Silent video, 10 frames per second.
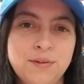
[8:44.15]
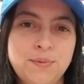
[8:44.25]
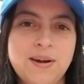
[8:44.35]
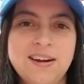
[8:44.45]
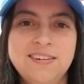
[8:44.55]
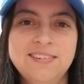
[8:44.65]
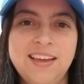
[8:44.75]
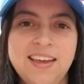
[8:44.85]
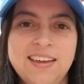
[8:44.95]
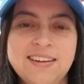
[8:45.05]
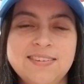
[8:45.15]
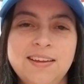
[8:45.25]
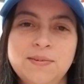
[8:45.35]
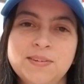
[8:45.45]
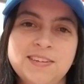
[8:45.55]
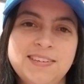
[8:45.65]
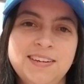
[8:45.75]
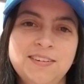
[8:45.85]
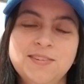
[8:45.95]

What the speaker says: little while and I saw it was on sale,